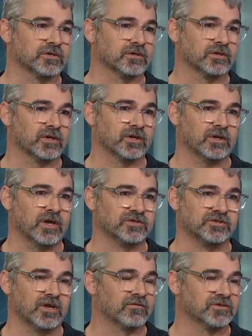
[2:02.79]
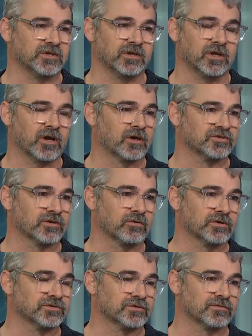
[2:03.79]
and uh, has devastating
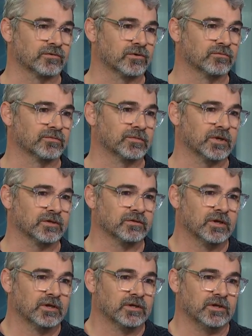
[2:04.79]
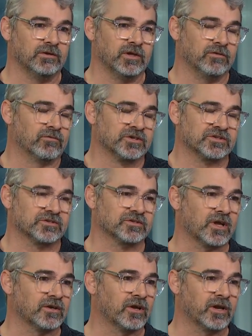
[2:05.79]
consequences for him, but he, he risks
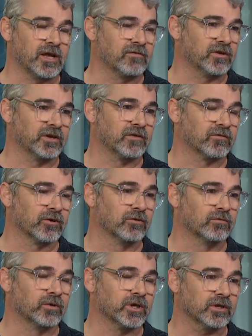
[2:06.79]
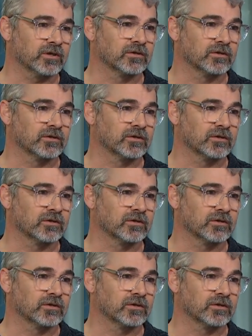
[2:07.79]
that not having it ever go away.